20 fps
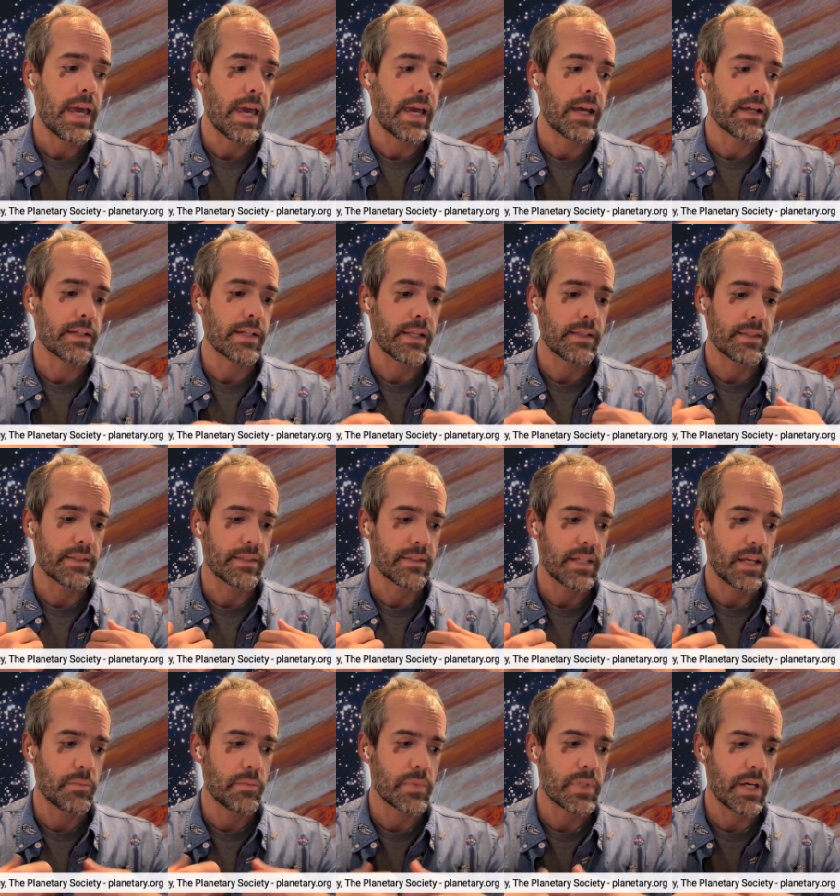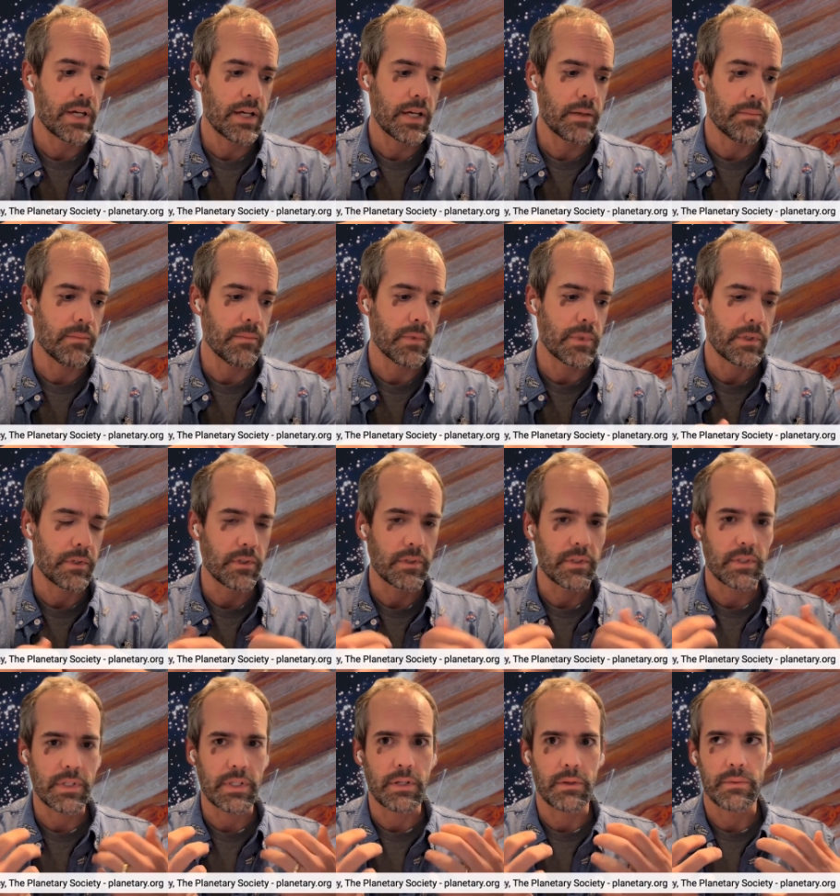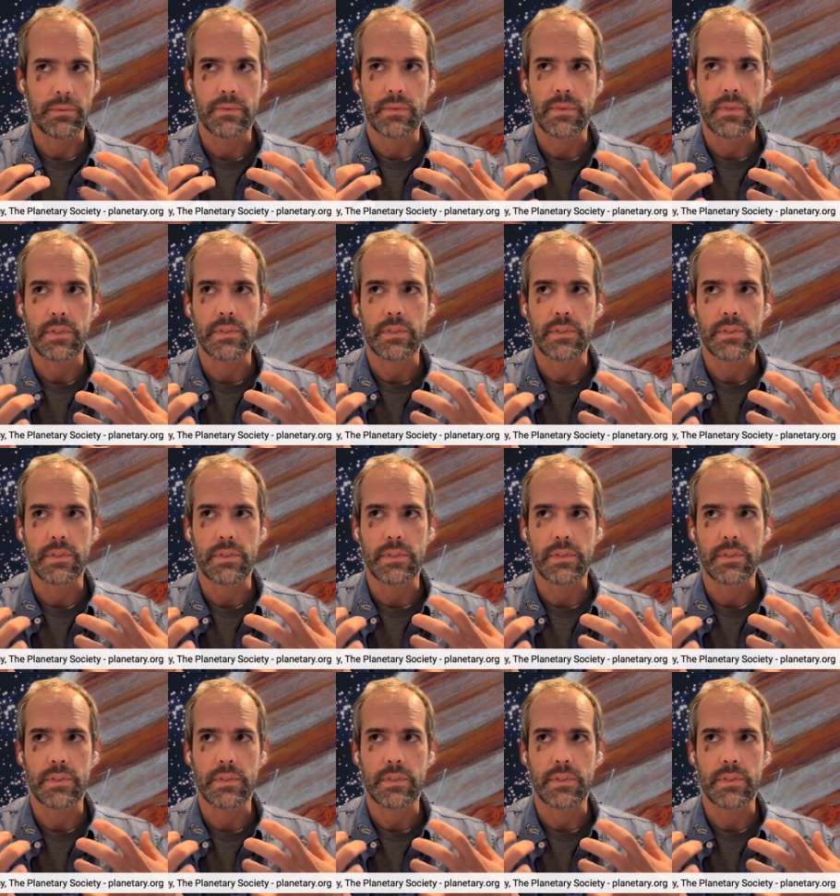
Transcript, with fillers: And at the same time, you're, you know,